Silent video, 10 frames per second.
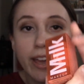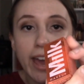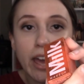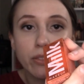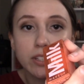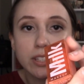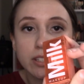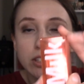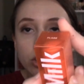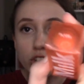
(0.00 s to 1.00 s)
And this is
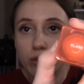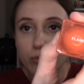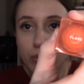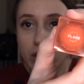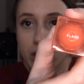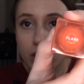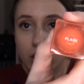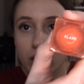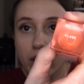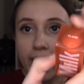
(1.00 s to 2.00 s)
in the shade Flare,
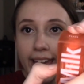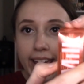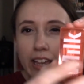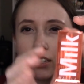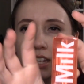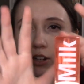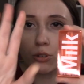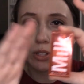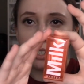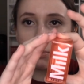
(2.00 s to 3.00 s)
and I
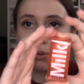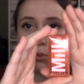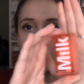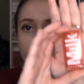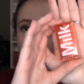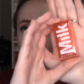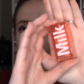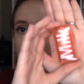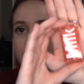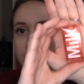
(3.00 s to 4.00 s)
know a lot of people were
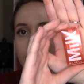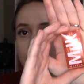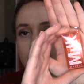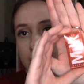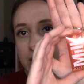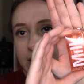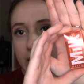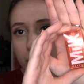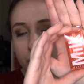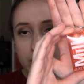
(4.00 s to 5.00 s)
complaining saying this is a
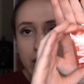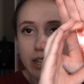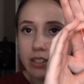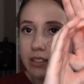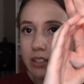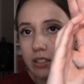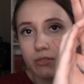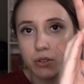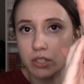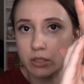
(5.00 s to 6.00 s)
sample size, this is
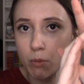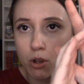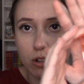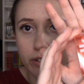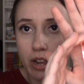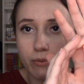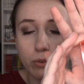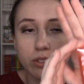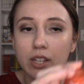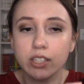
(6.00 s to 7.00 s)
very small, not
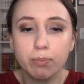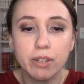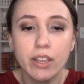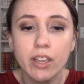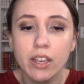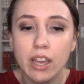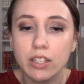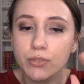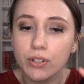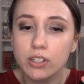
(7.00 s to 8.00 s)
full size, but
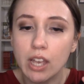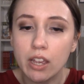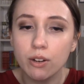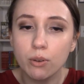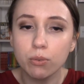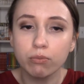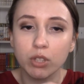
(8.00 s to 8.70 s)
as far as I know,